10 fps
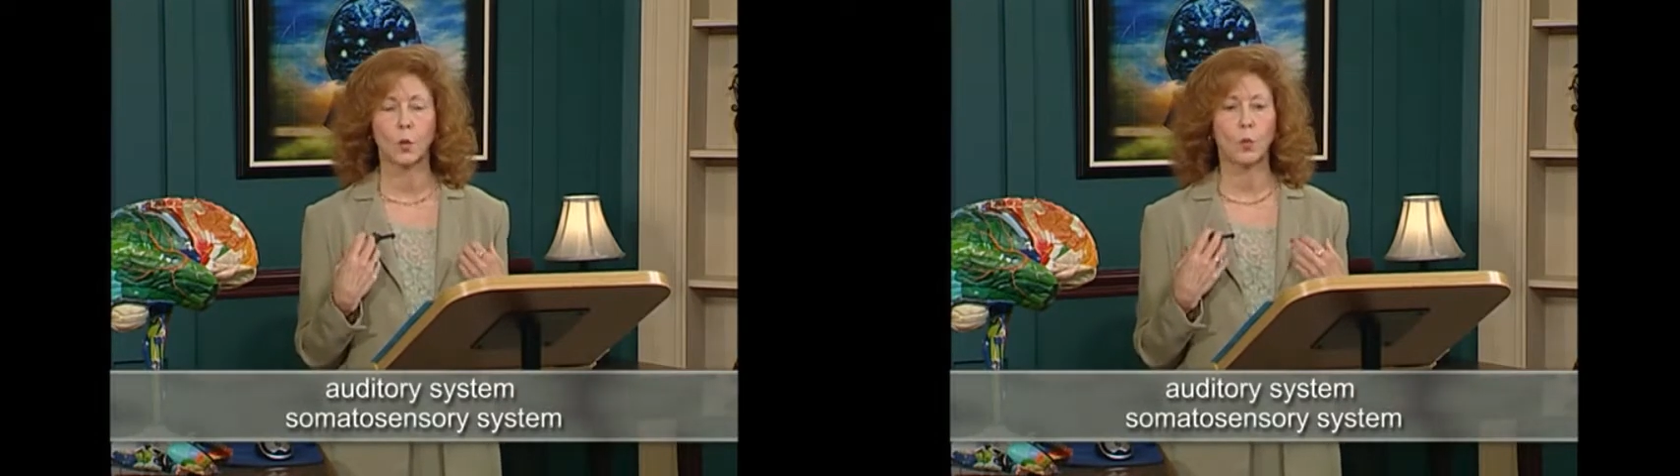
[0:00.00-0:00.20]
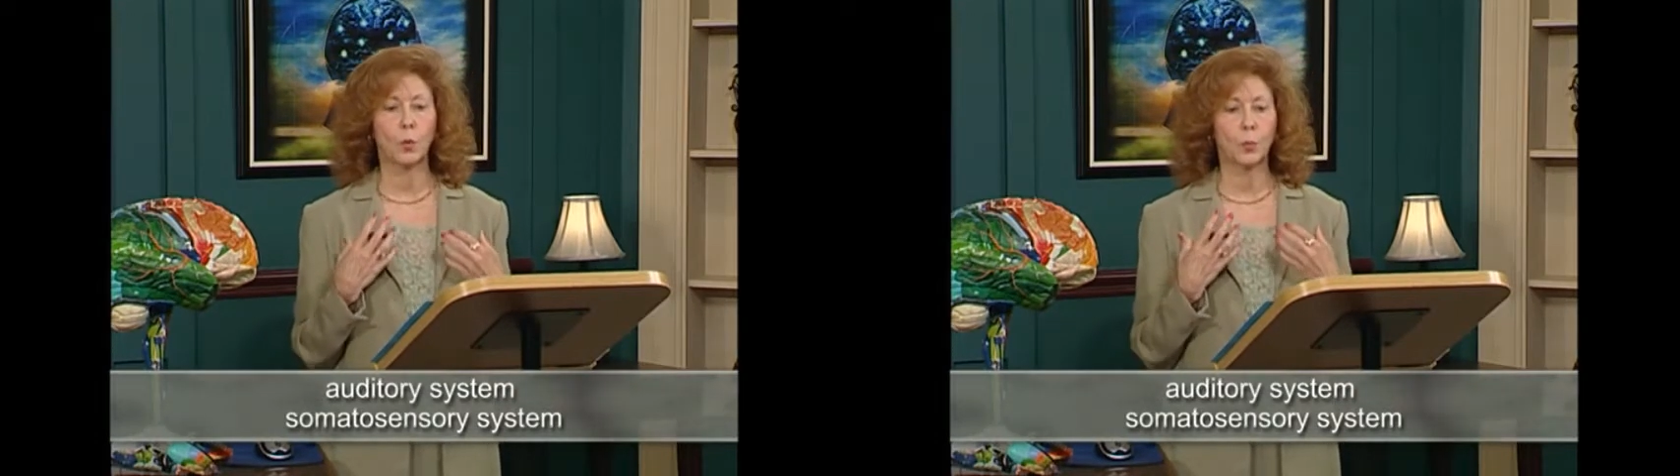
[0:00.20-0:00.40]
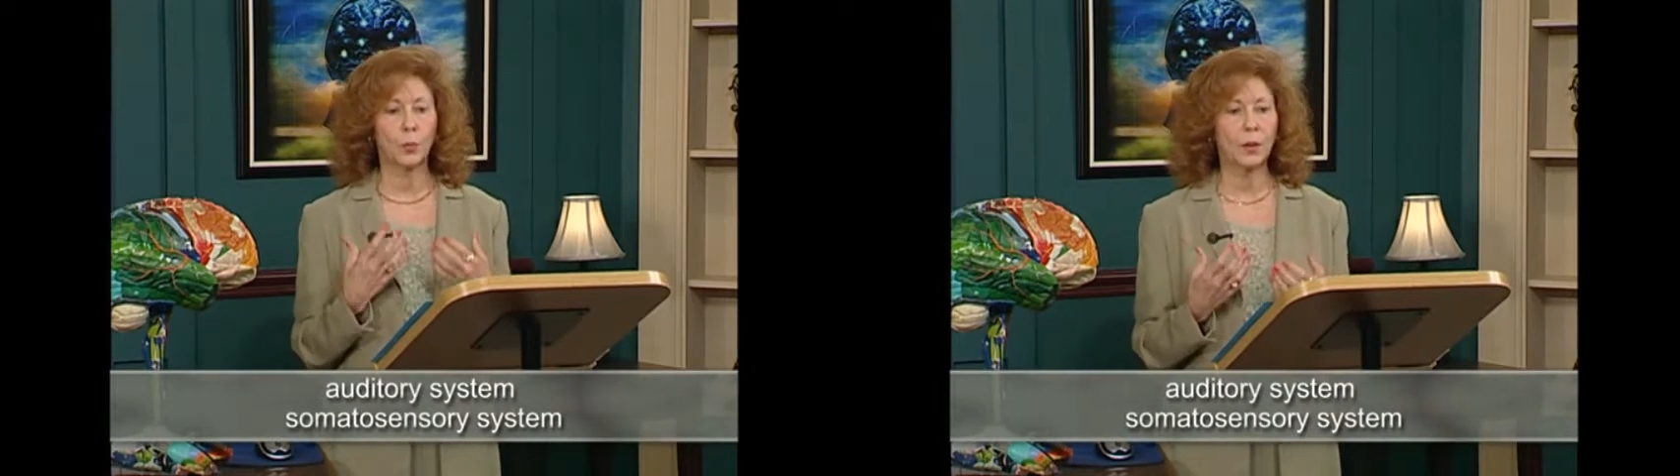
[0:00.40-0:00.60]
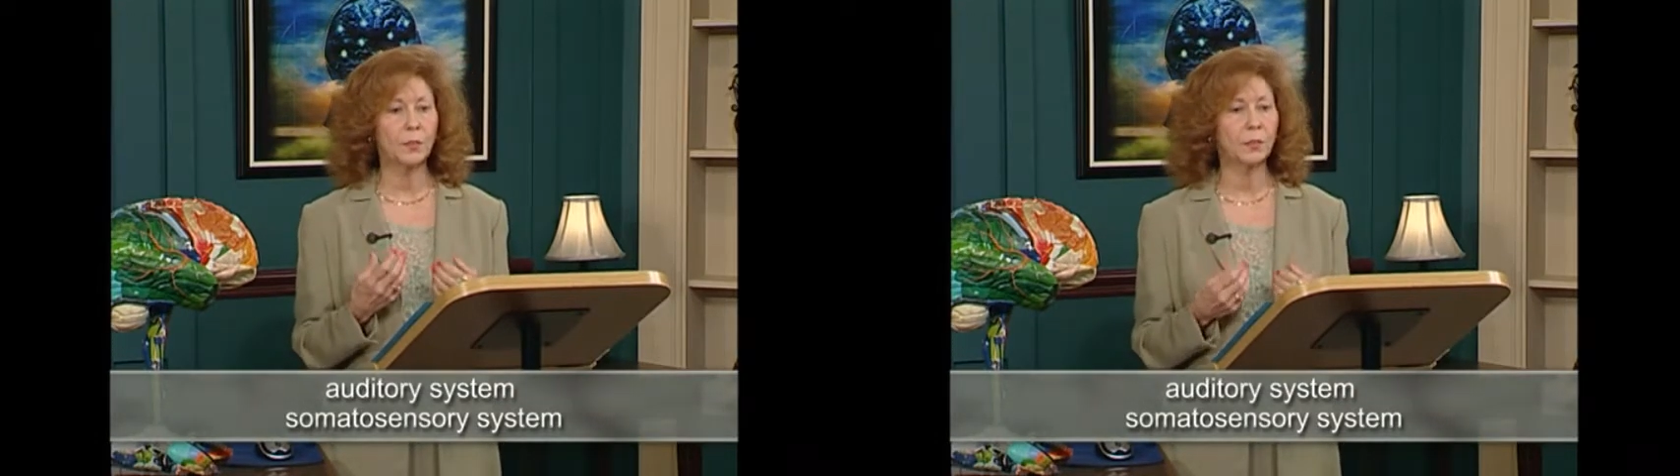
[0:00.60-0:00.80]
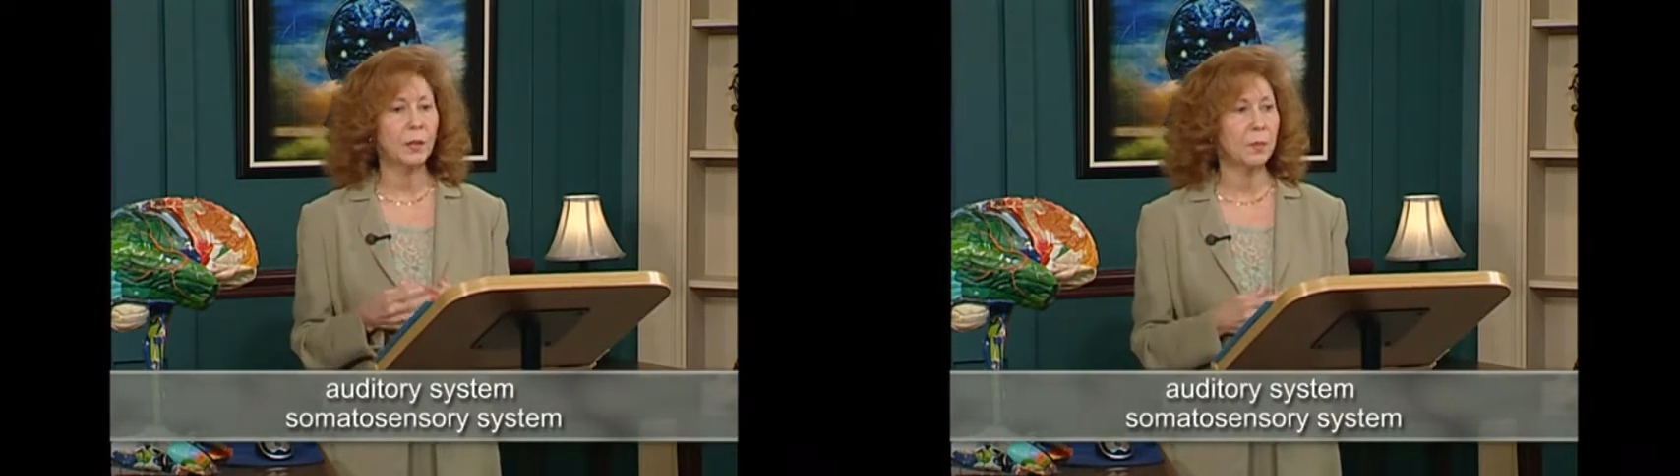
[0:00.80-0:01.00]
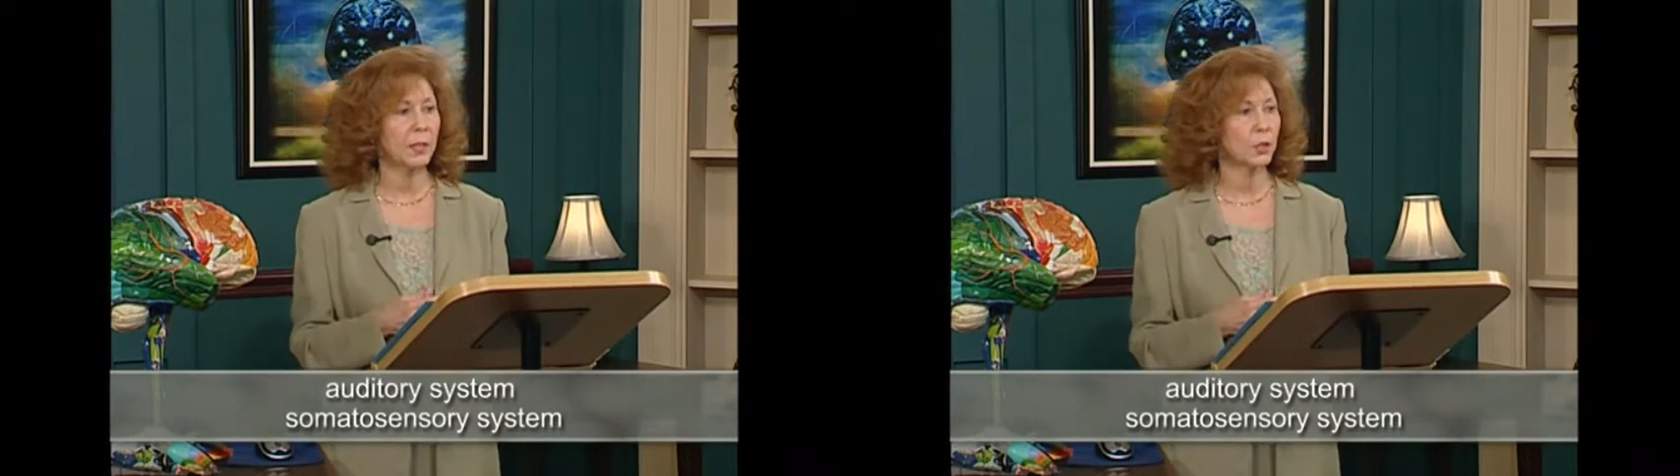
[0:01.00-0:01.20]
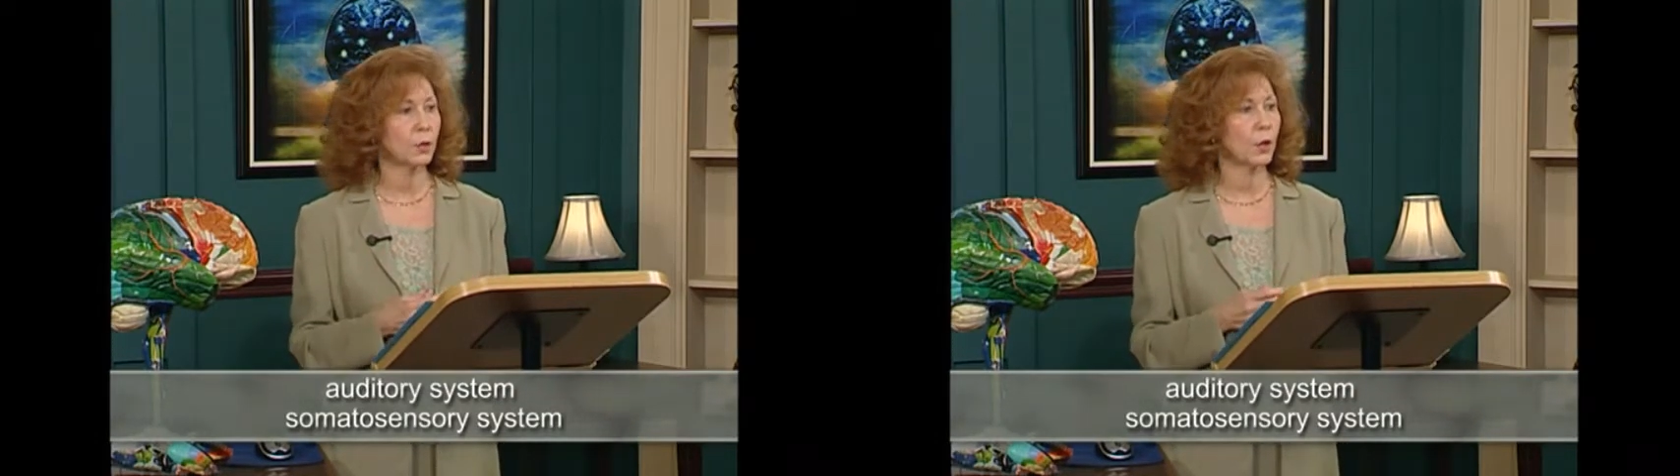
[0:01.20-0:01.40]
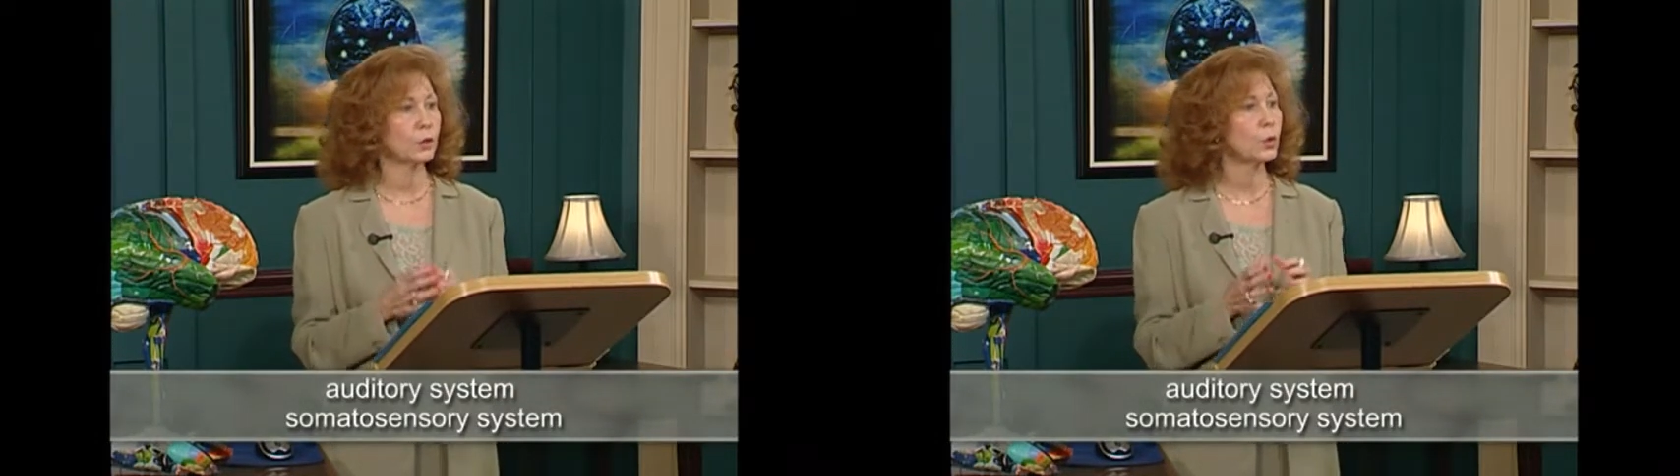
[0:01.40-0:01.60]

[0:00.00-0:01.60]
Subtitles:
We'll briefly mention those,